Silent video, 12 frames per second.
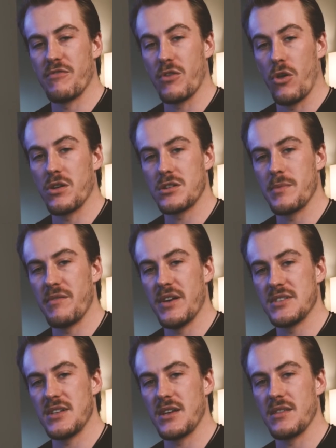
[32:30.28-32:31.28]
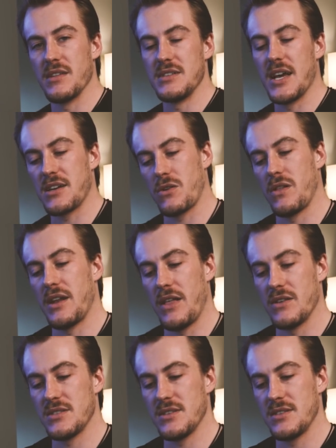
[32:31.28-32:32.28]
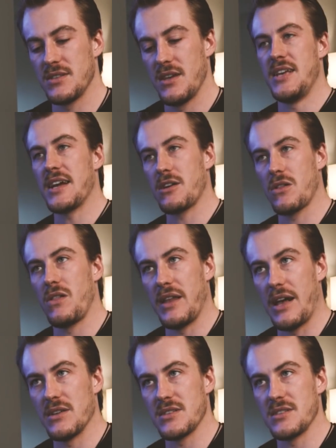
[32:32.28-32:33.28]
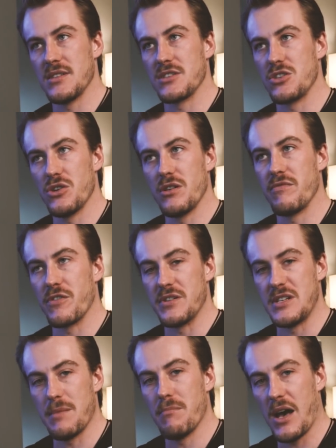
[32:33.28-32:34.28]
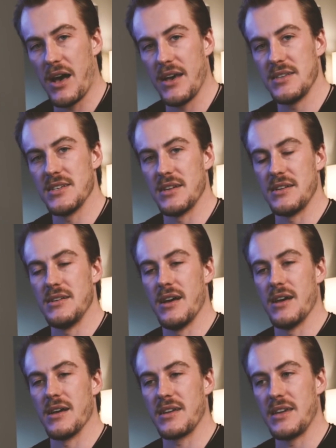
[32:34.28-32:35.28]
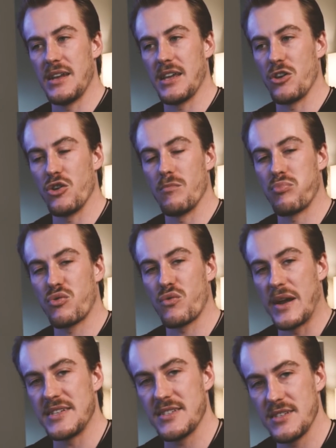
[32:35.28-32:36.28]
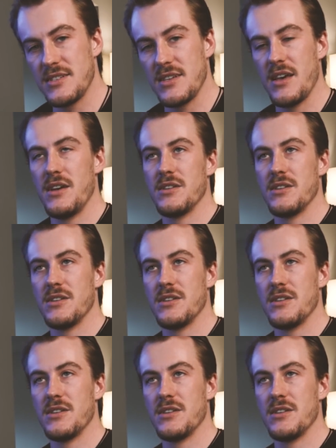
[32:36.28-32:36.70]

for long-term investing than technical analysis. Technical analysis is good for dip buys and getting good prices.